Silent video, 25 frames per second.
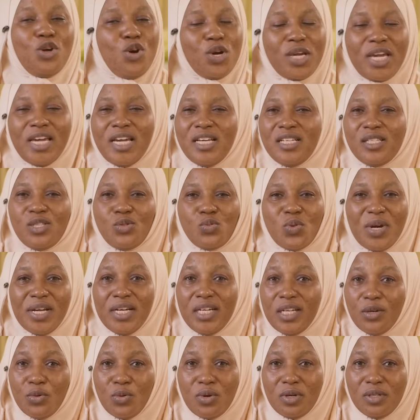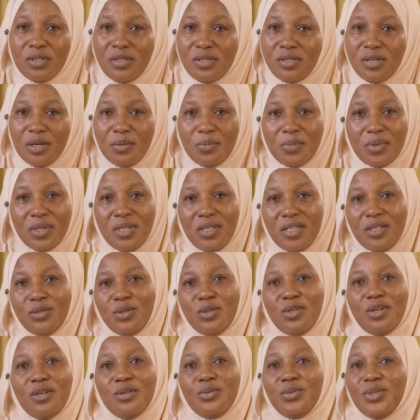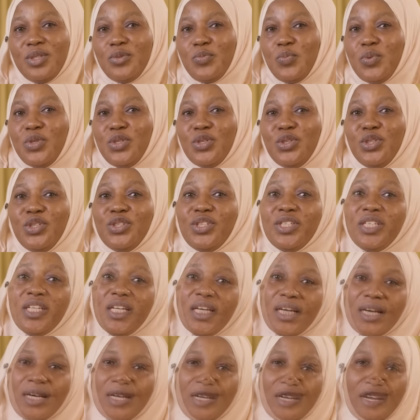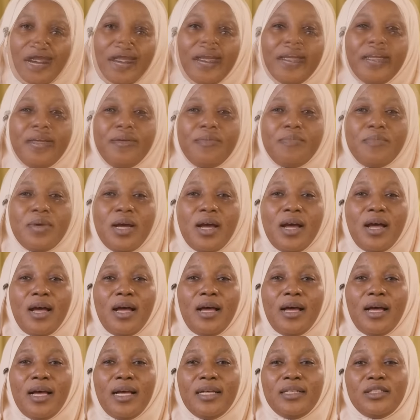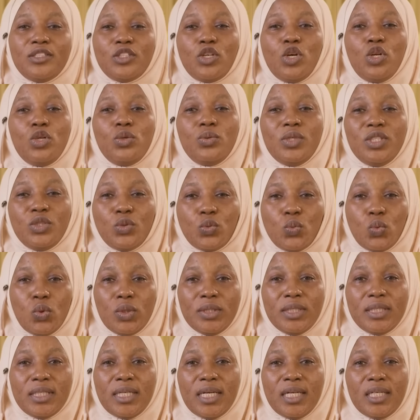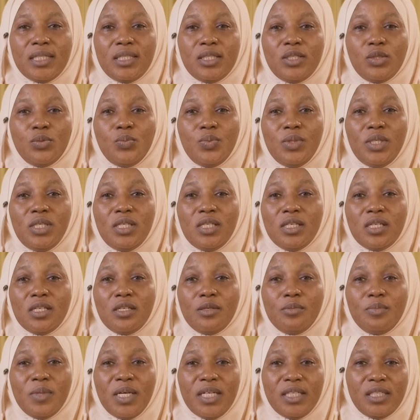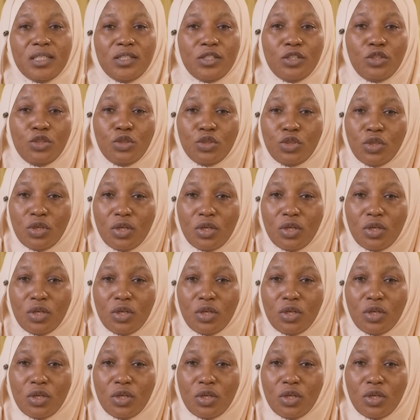know, kids, when they want something, they will always be on your neck. Halima has always wanted to be a medical